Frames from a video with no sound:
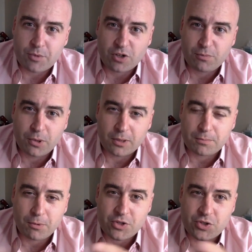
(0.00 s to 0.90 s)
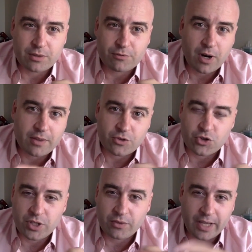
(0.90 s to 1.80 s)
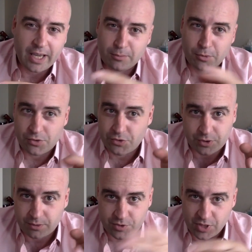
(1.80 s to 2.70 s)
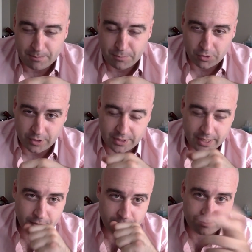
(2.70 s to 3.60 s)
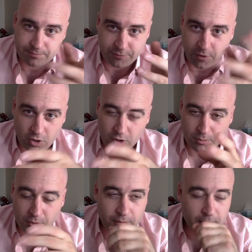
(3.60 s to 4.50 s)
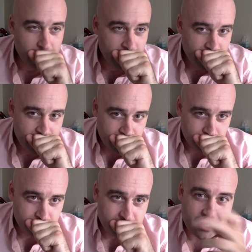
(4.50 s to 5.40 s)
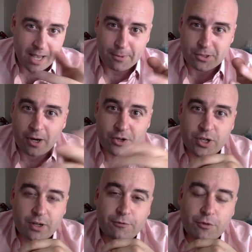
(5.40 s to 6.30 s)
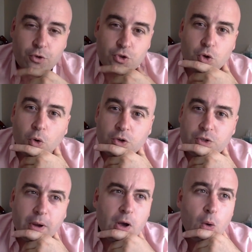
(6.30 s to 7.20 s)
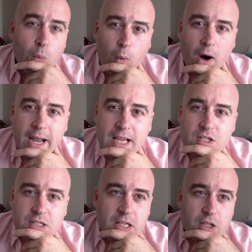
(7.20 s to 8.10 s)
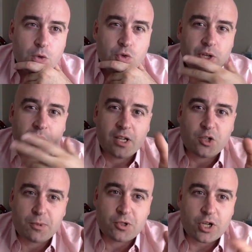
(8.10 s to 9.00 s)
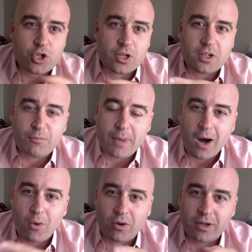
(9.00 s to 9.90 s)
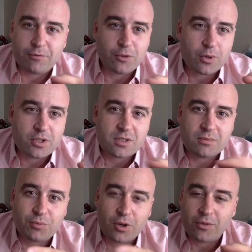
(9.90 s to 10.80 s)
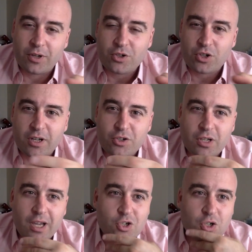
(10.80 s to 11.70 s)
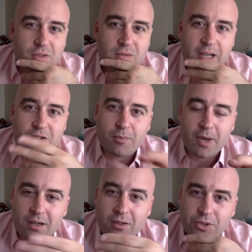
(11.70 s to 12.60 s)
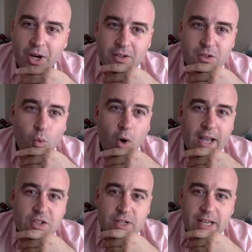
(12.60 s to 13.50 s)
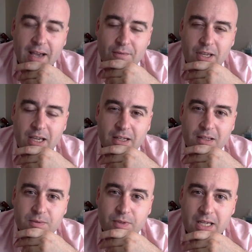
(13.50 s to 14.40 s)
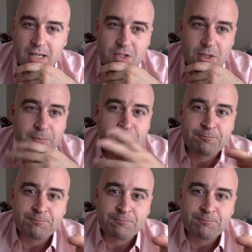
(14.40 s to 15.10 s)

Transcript: himself put in prison for either stealing animals or, say, burning down a farm or sabotaging a fur store or something? Why isn't he using his position of power and influence and privilege and education as a medical doctor? Why isn't he advocating veganism